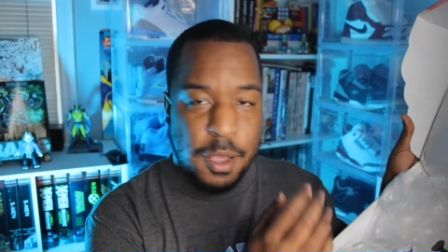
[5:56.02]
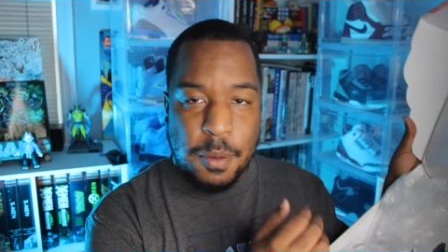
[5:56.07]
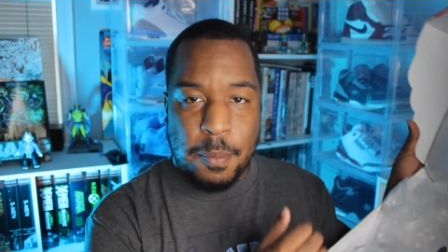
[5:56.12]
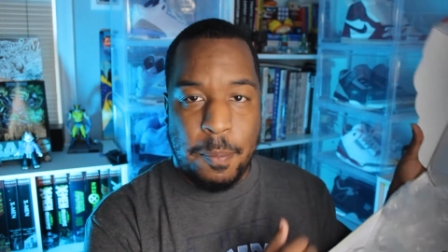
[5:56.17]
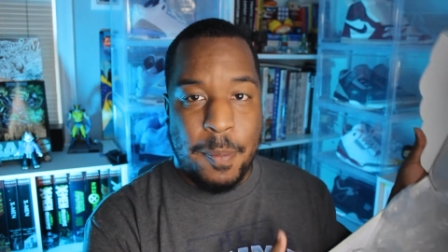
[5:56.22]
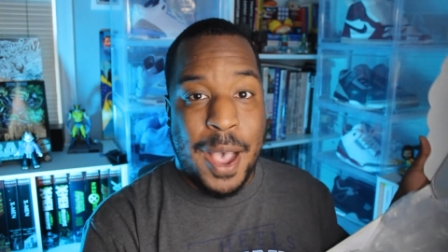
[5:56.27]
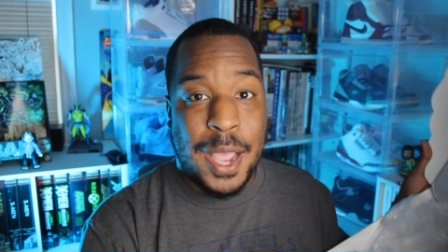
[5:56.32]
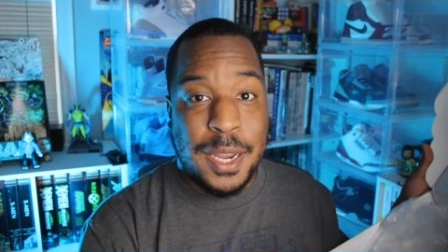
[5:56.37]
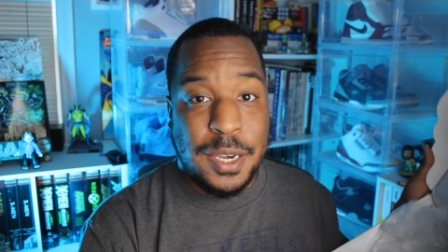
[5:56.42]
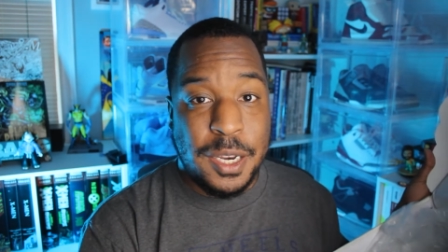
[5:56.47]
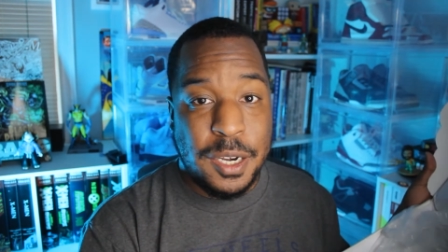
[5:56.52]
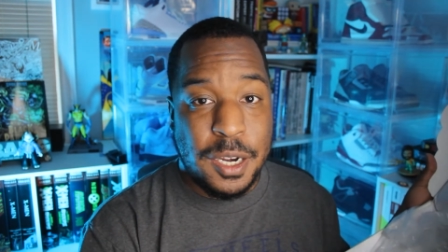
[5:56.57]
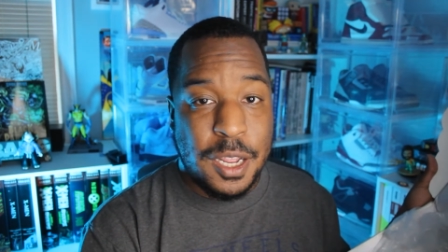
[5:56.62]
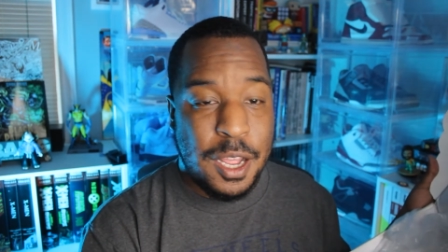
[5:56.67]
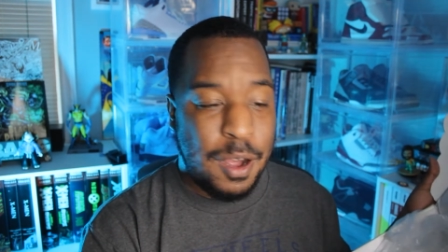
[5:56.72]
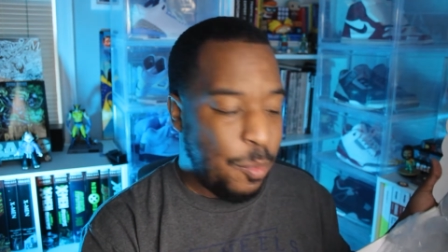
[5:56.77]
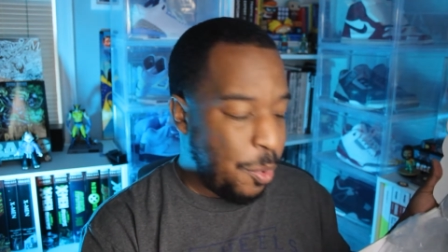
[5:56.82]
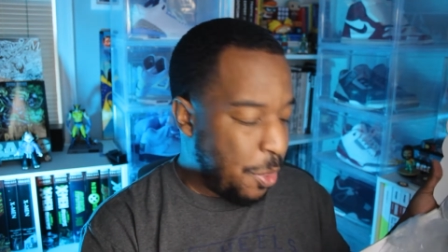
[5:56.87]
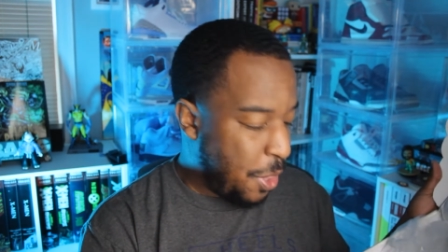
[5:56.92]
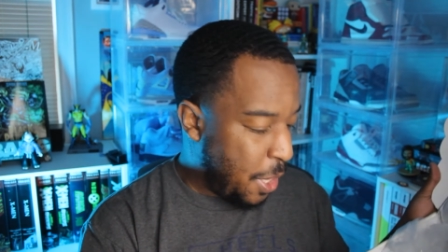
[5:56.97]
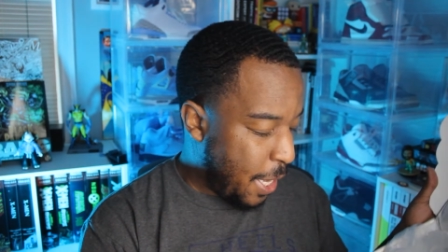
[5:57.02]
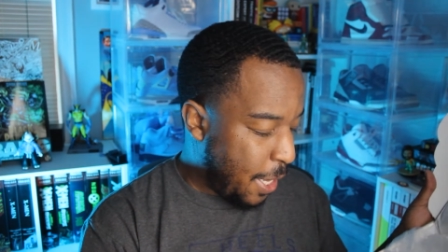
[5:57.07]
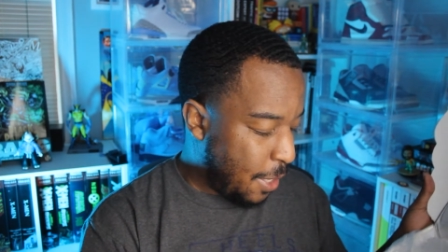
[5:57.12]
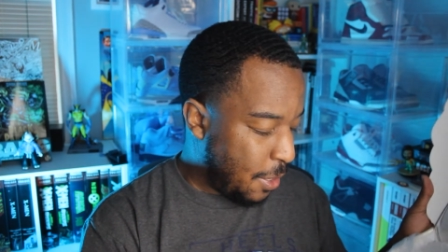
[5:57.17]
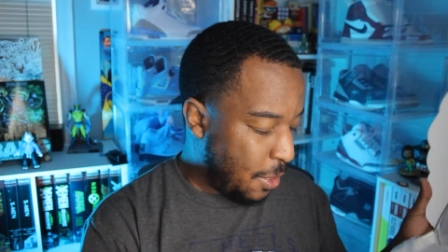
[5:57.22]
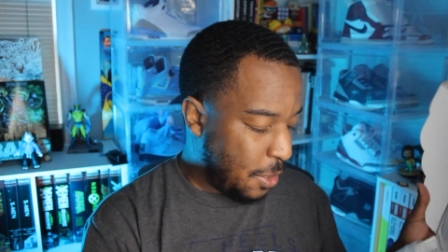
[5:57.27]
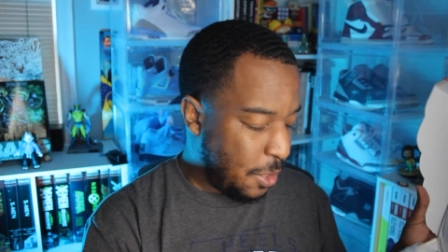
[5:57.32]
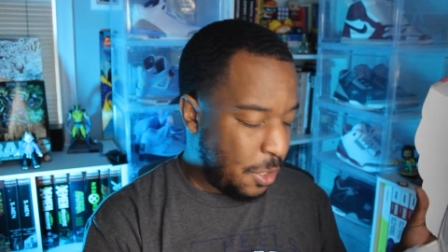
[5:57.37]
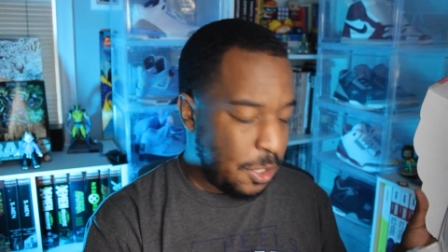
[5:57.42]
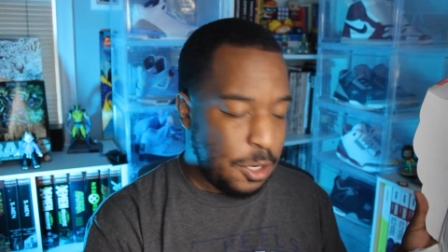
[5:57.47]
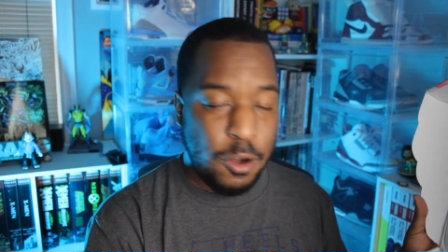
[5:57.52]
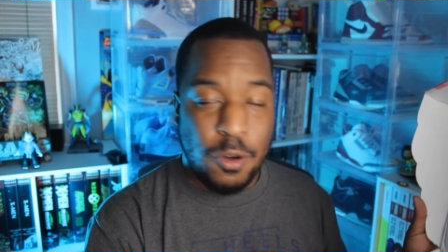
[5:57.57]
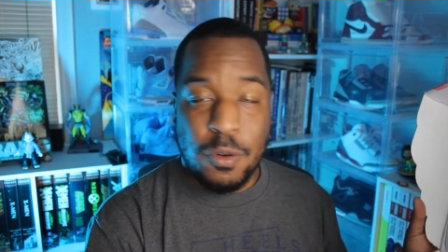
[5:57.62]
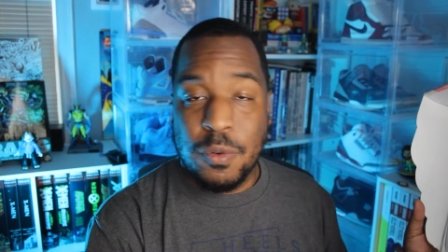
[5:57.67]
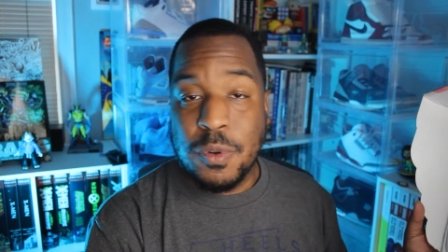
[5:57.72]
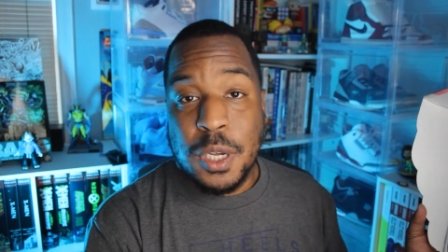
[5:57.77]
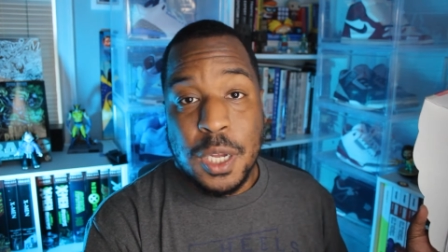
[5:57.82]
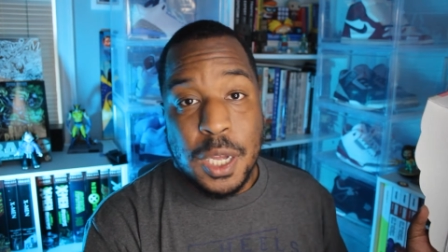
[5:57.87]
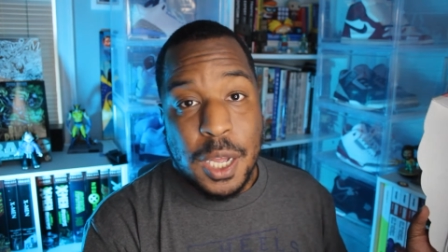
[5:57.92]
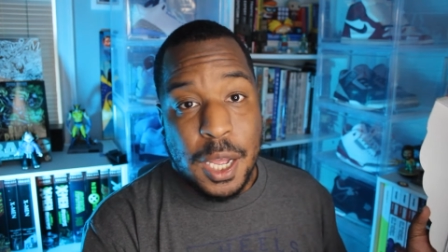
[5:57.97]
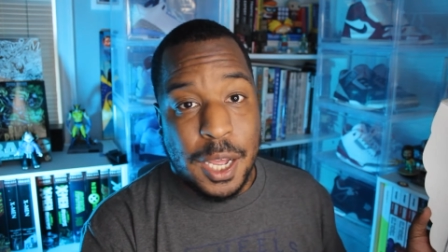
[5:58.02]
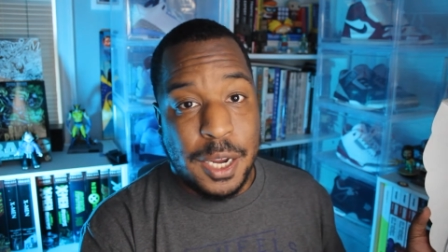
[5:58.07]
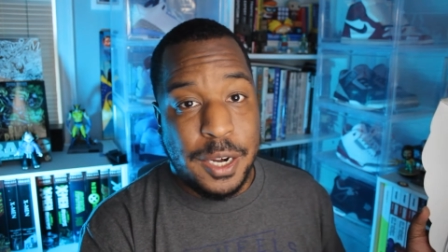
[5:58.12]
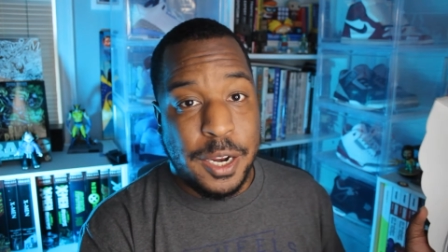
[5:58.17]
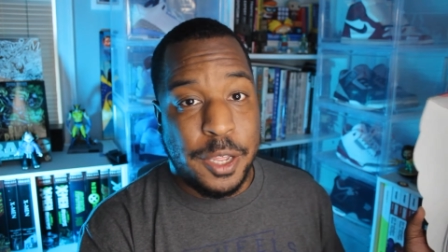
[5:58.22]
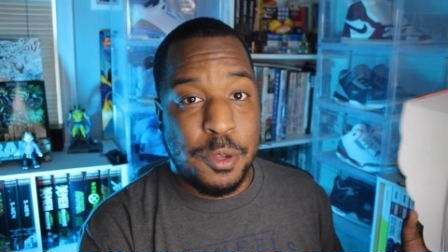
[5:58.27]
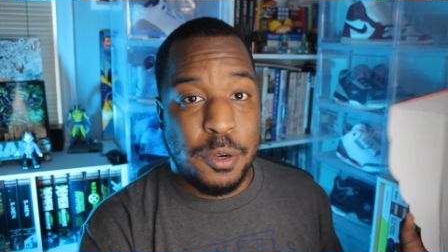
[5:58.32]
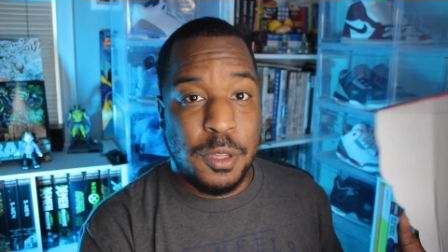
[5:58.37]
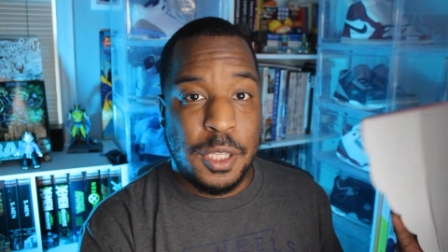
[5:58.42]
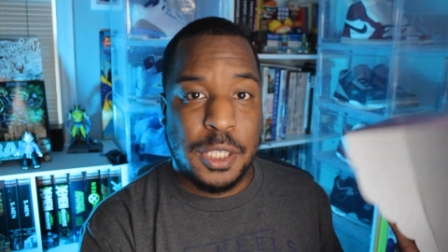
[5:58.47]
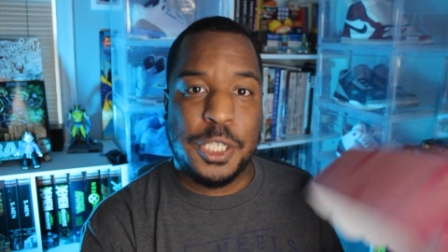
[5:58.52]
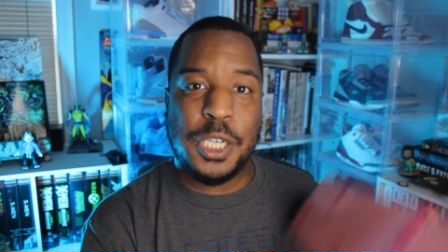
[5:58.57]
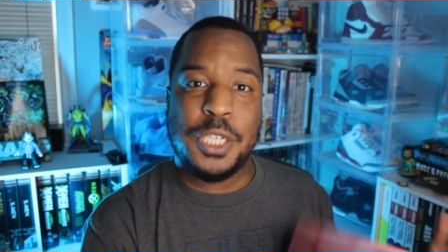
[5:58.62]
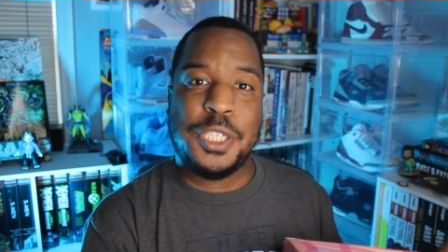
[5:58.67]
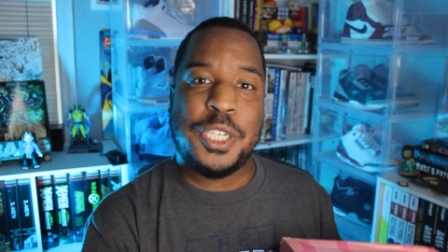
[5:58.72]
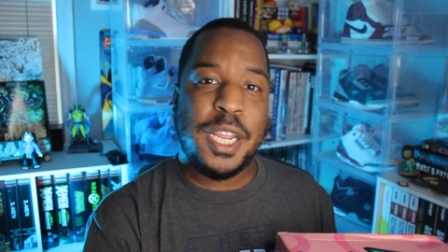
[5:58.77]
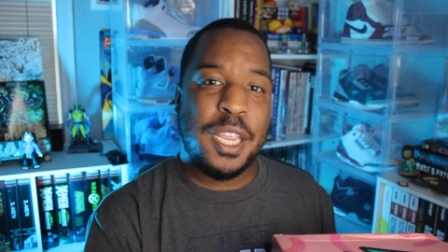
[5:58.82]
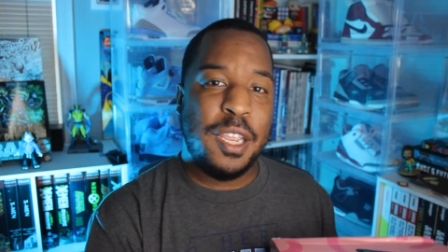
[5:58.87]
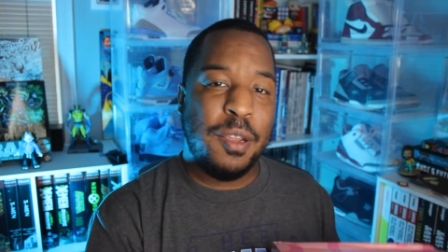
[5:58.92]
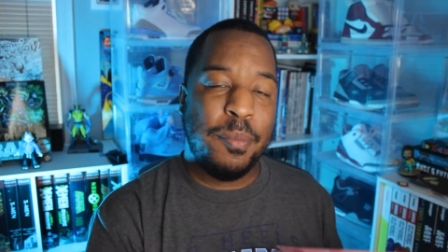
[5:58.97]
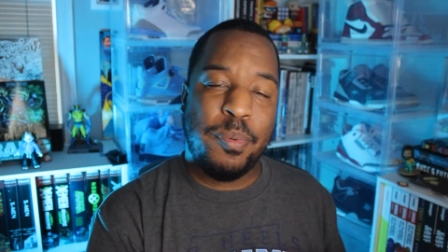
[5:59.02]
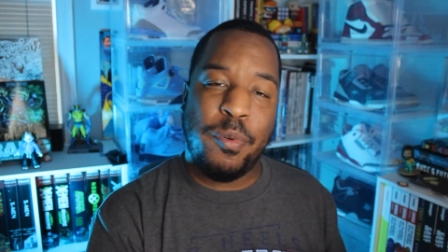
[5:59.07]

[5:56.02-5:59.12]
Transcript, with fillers: Mine didn't come with that. So another legit checking